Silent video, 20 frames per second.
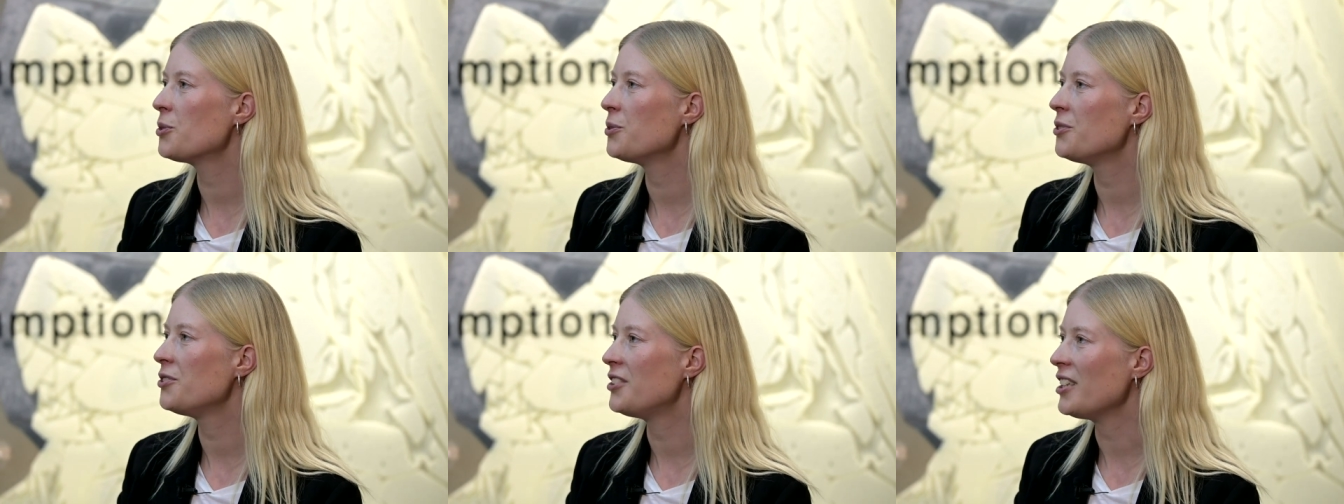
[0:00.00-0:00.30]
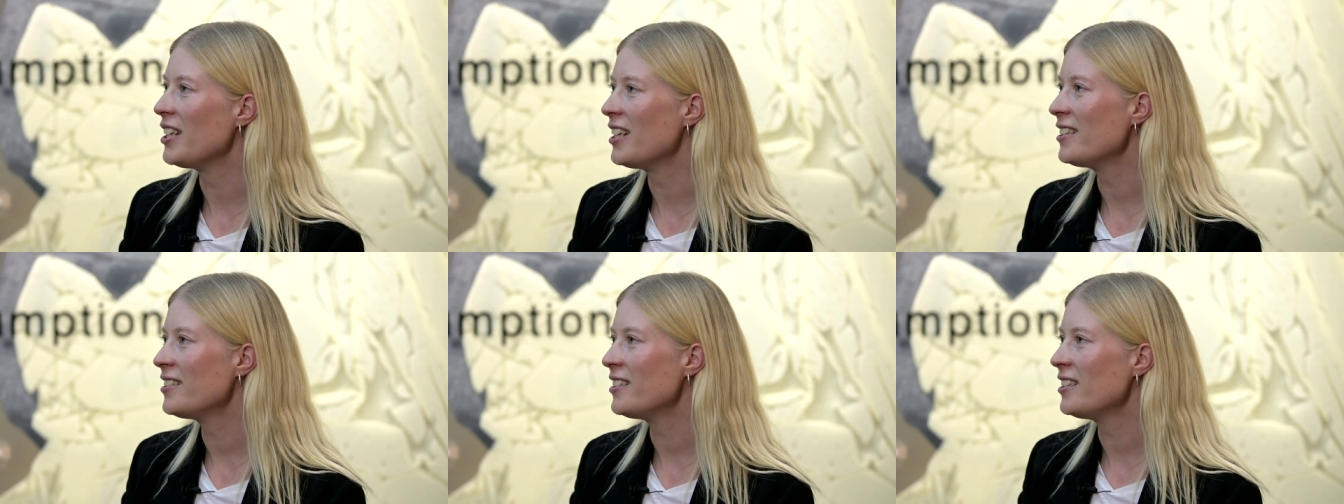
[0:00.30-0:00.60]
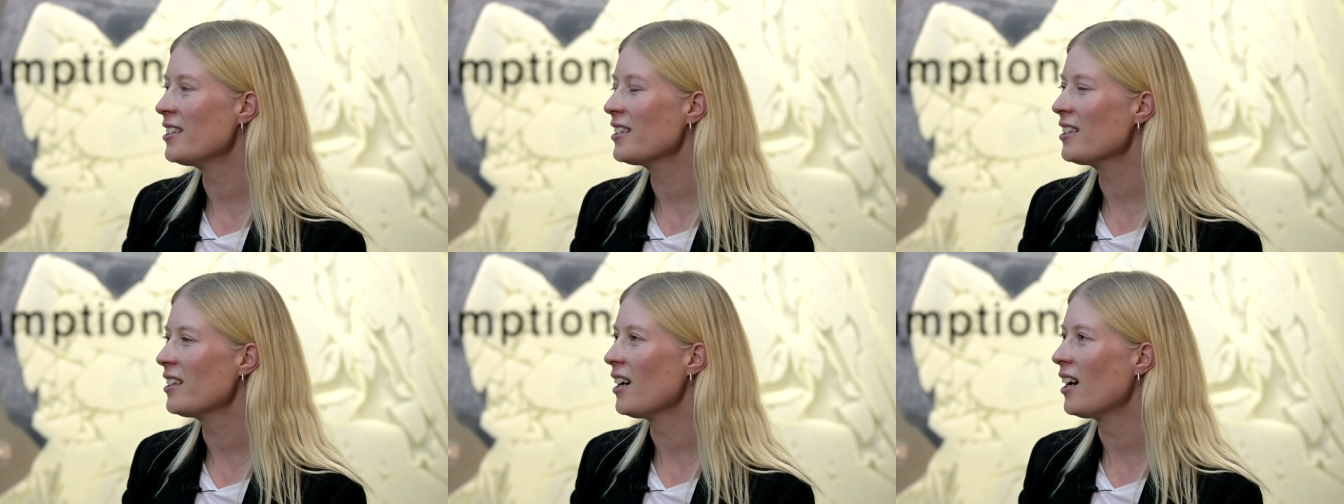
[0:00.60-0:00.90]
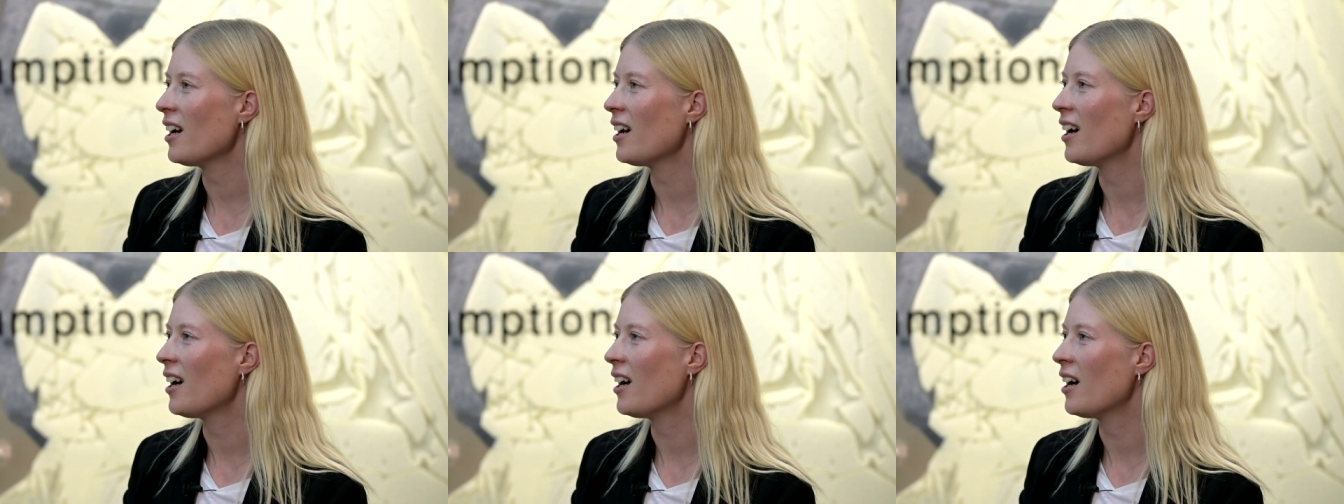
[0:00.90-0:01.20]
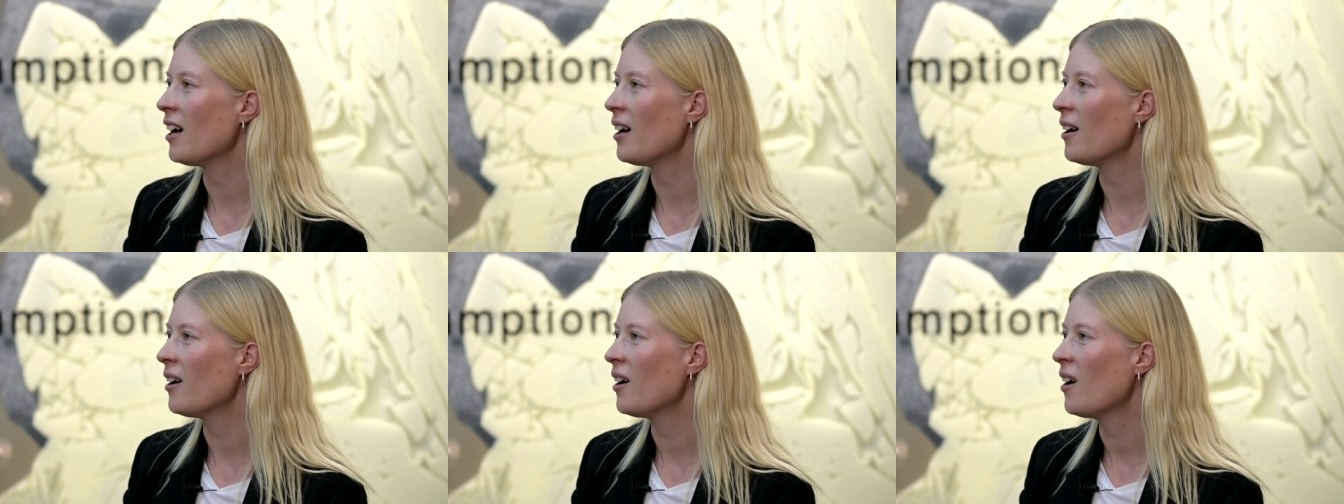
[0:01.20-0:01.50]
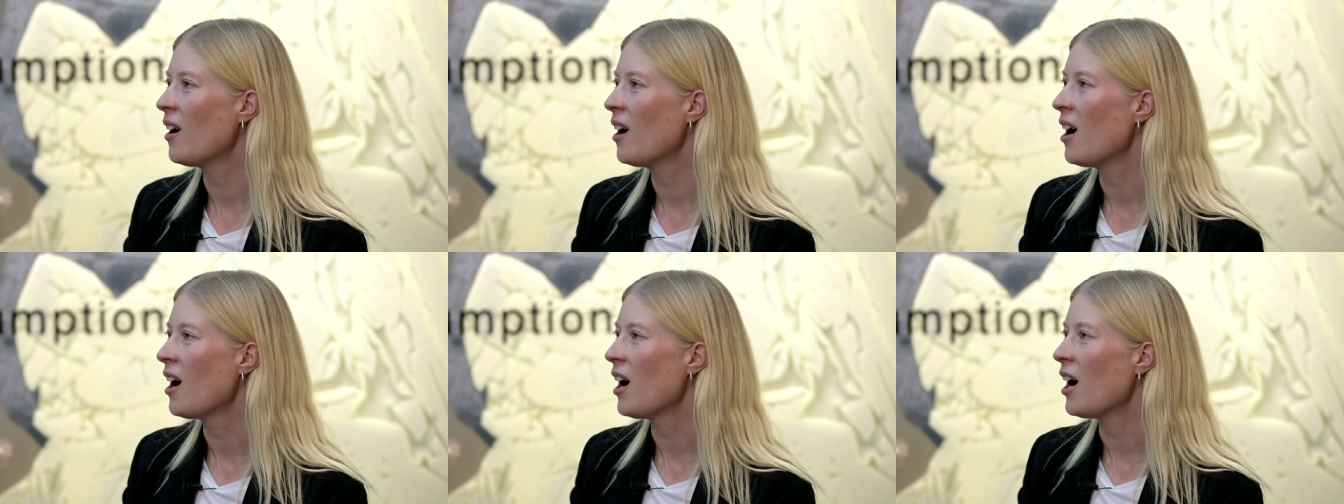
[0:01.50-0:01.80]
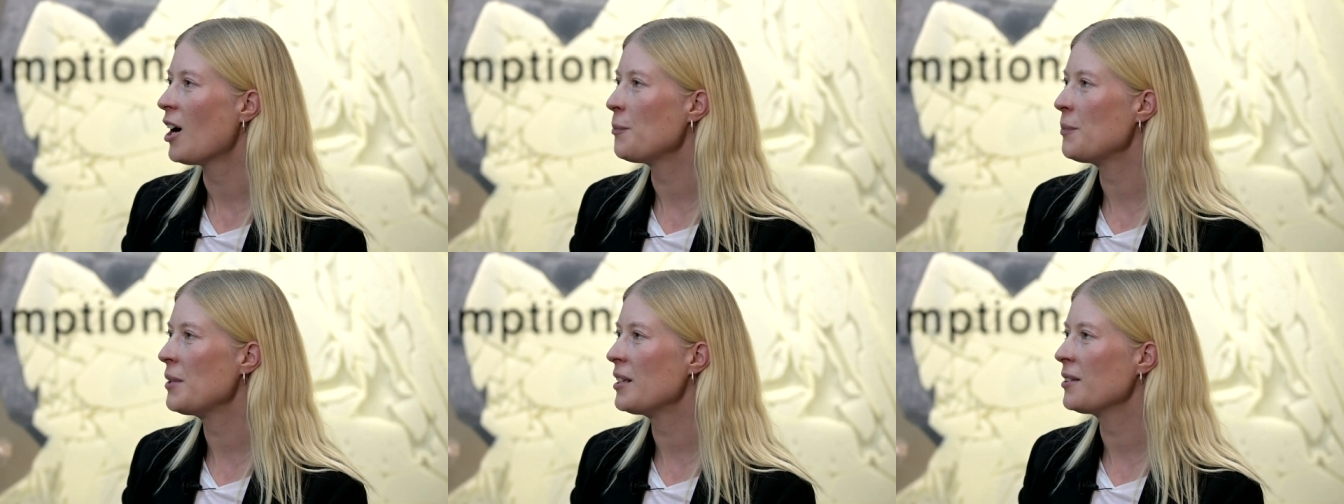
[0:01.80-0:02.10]
to dating, uh,
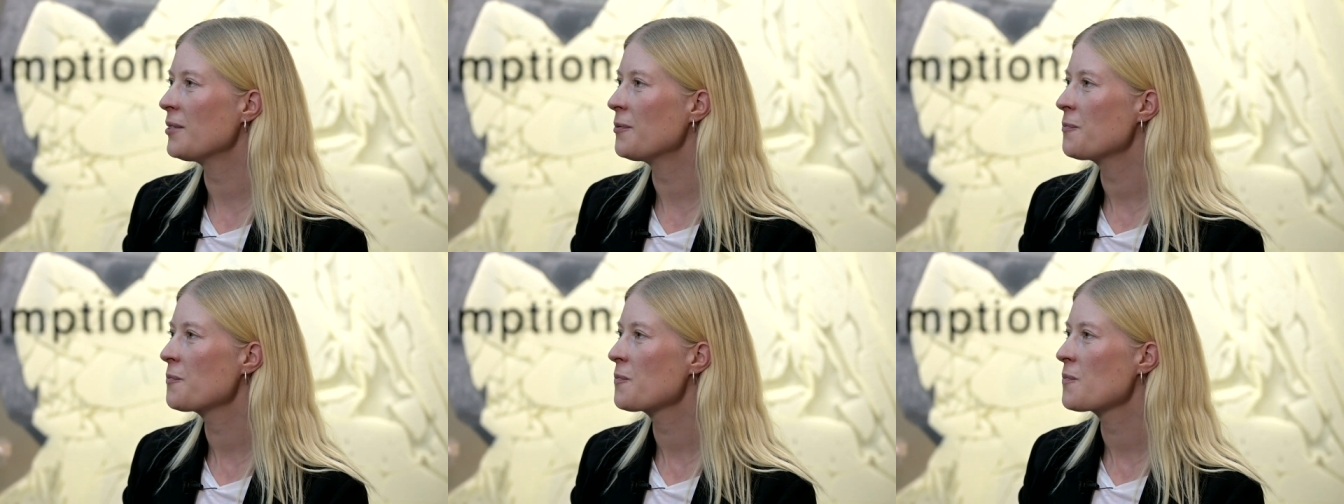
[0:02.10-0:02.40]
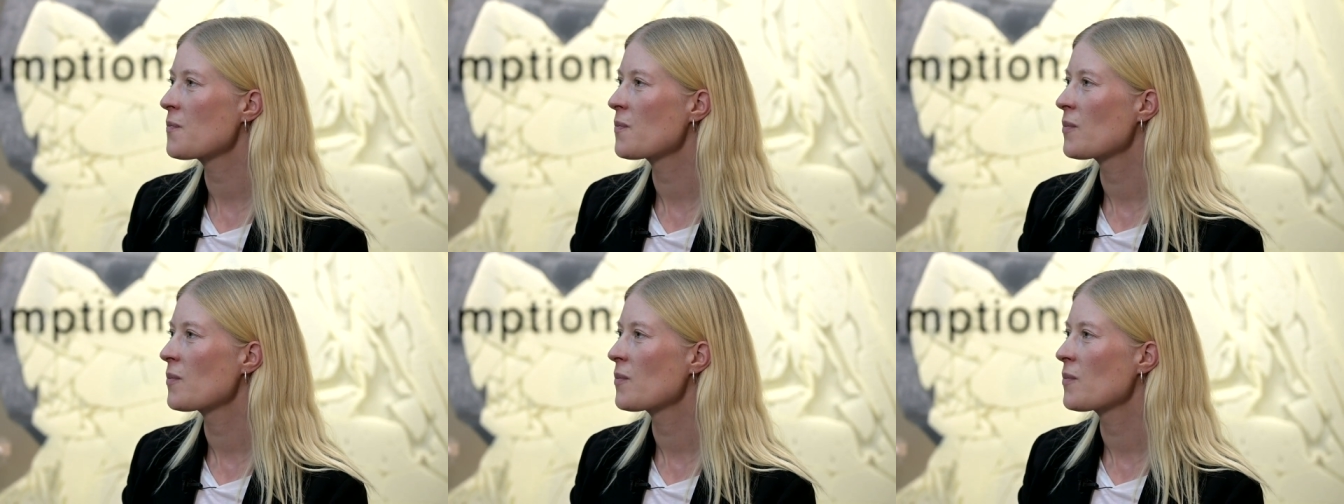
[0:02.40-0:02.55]
I mean,